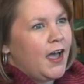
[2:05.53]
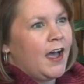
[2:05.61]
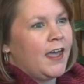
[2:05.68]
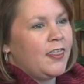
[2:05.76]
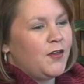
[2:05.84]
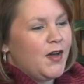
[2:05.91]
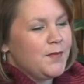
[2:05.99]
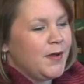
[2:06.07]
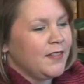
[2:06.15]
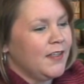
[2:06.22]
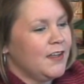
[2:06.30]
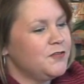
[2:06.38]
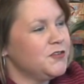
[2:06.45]
I thought my
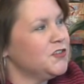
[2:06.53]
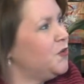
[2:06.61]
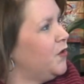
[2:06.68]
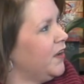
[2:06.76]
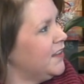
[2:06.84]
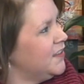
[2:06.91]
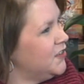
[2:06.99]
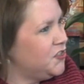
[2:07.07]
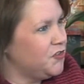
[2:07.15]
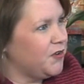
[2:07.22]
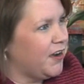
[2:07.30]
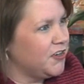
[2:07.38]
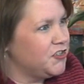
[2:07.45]
life was going in this
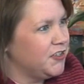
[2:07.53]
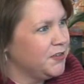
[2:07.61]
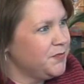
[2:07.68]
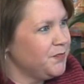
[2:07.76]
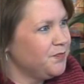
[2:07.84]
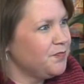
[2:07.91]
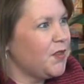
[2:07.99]
direction.